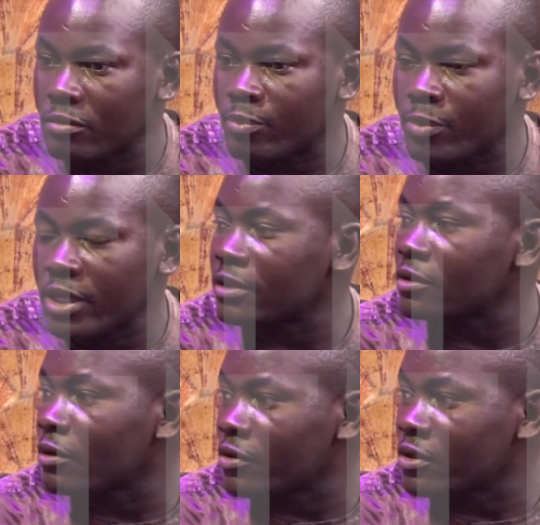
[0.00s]
person
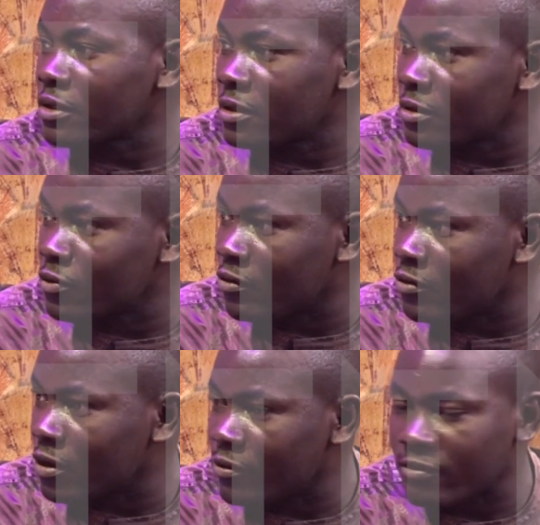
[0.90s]
of the executive
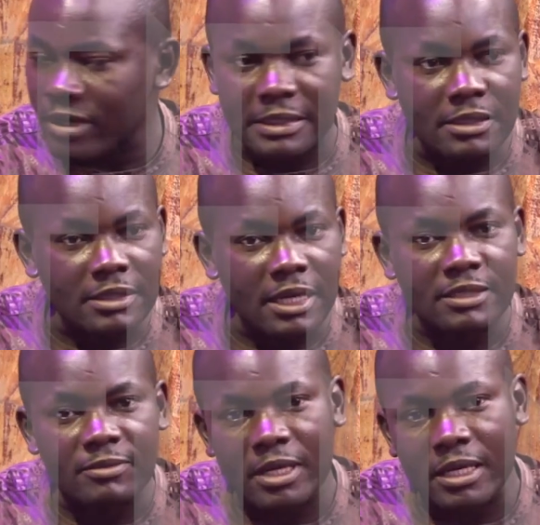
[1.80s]
governor of River State,
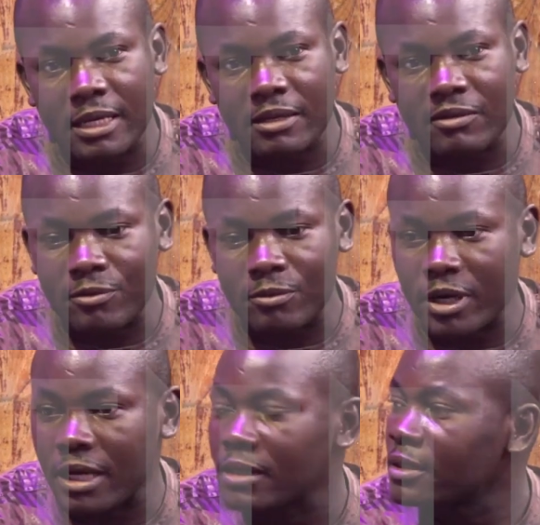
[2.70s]
Sasimala
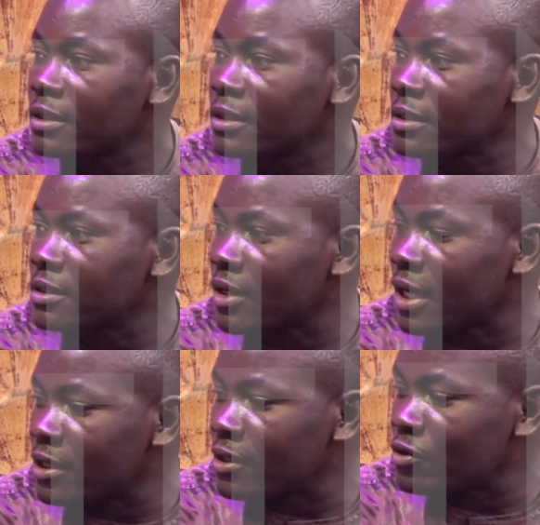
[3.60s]
Efubra, is
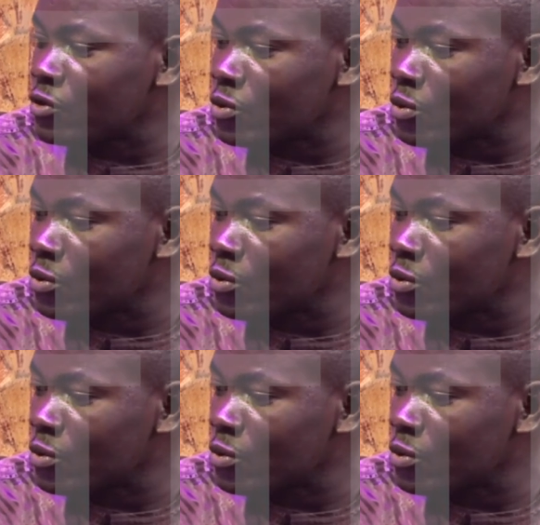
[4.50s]
trying to